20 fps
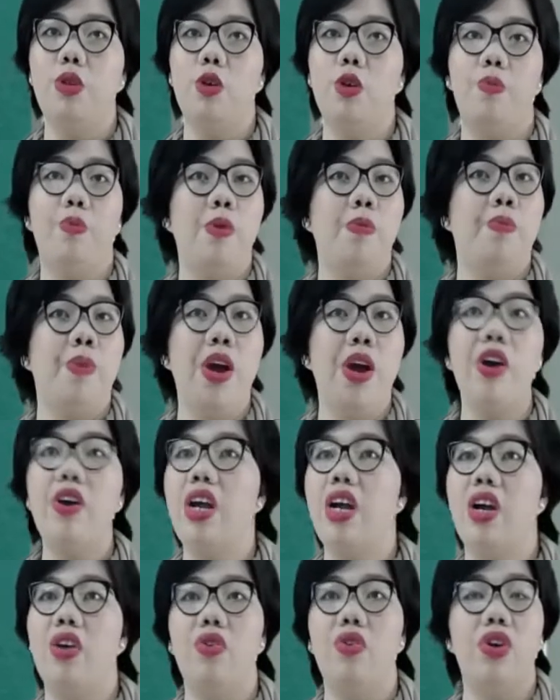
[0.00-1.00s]
of
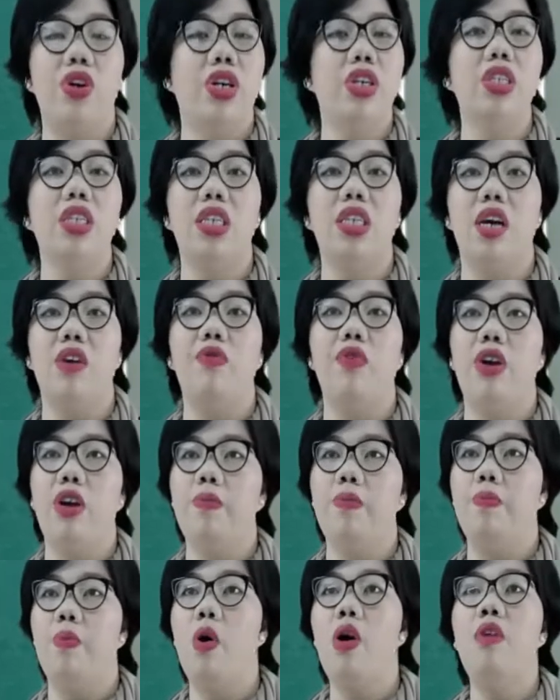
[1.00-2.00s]
preparing and rehearsing for
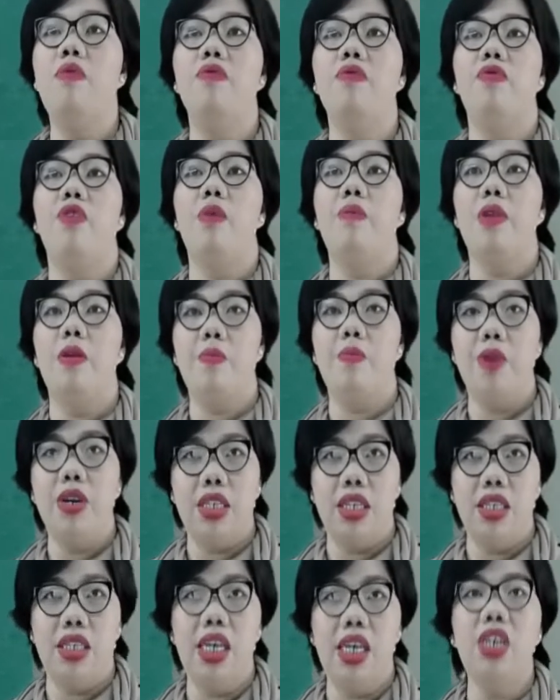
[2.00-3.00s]
a formal
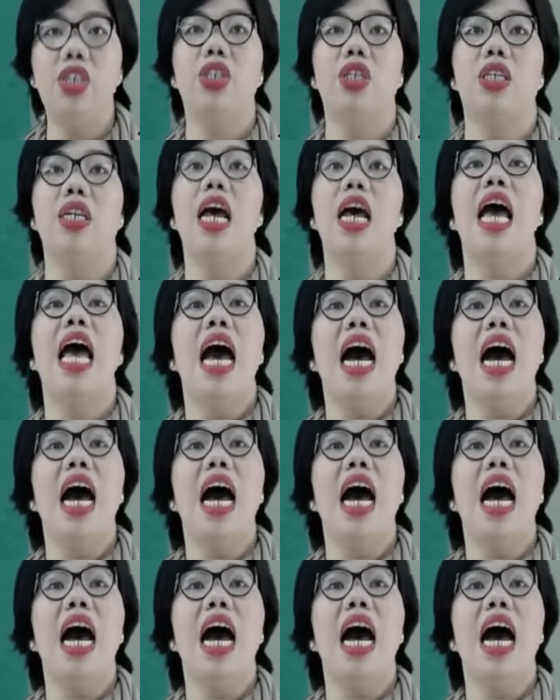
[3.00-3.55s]
presentation